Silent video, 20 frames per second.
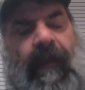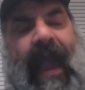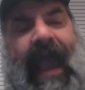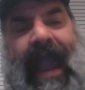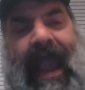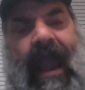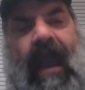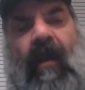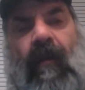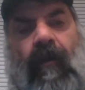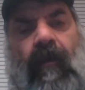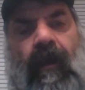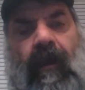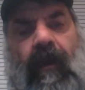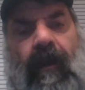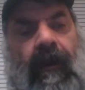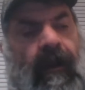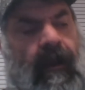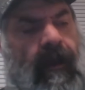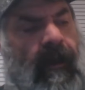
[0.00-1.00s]
the
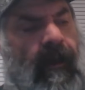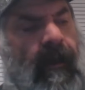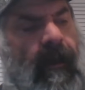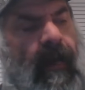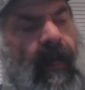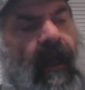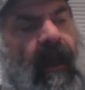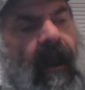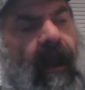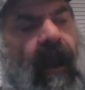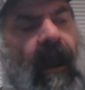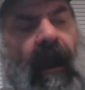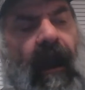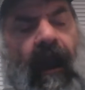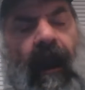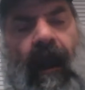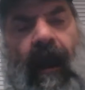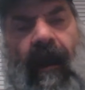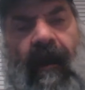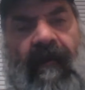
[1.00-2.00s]
power
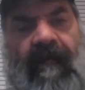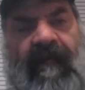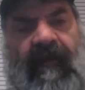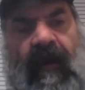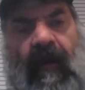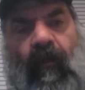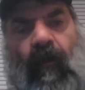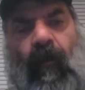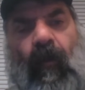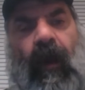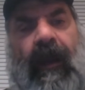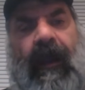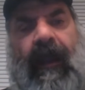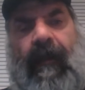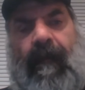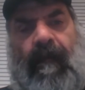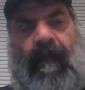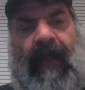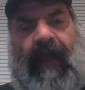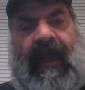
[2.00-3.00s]
of
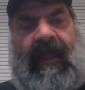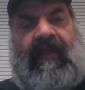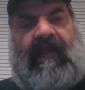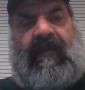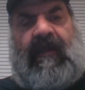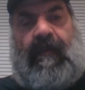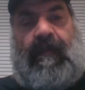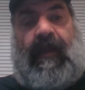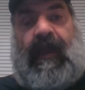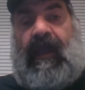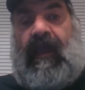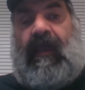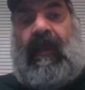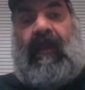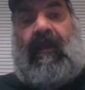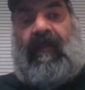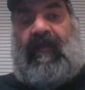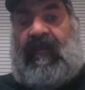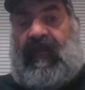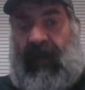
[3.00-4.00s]
what it meant to
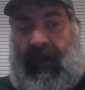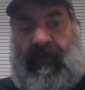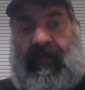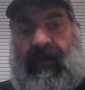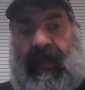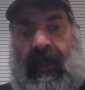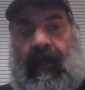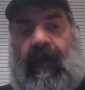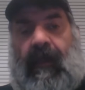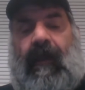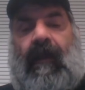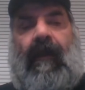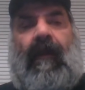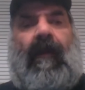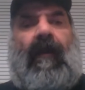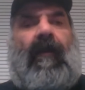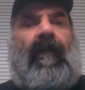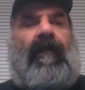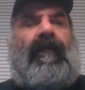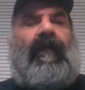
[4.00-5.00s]
be something.
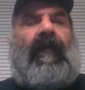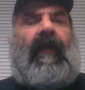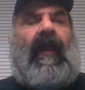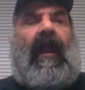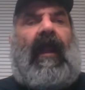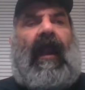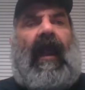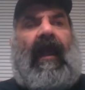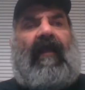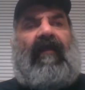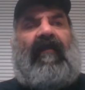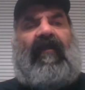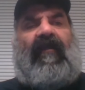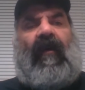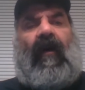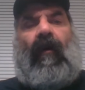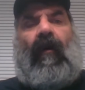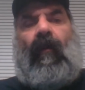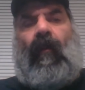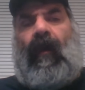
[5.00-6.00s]
And
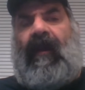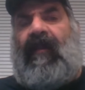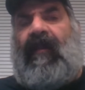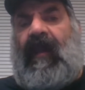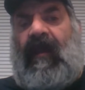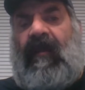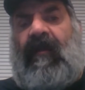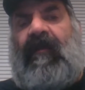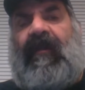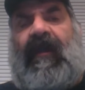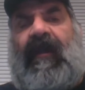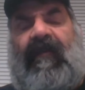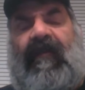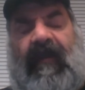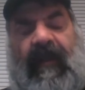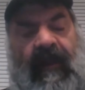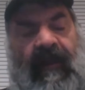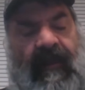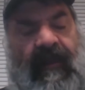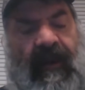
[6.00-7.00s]
so, one of the other
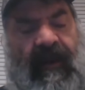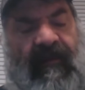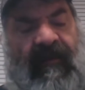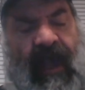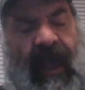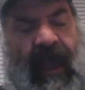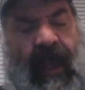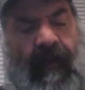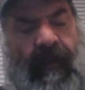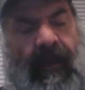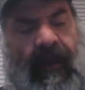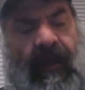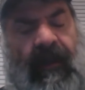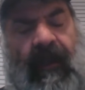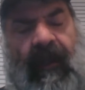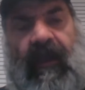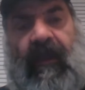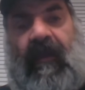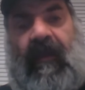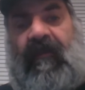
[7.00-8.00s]
things that, that has
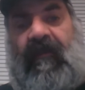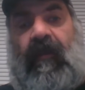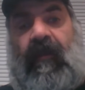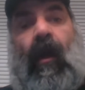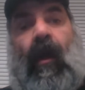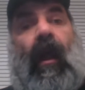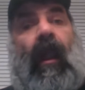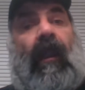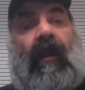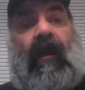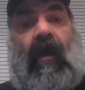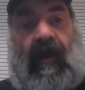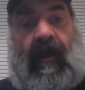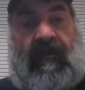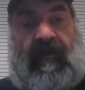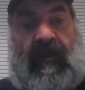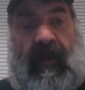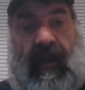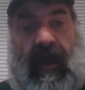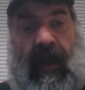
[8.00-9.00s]
happened is the
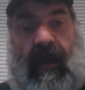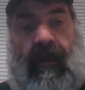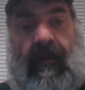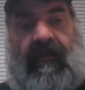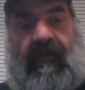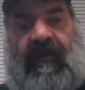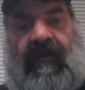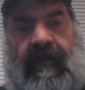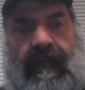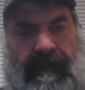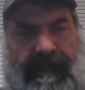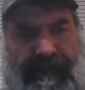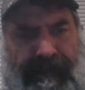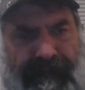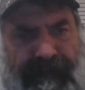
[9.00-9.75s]
Holocaust deniers.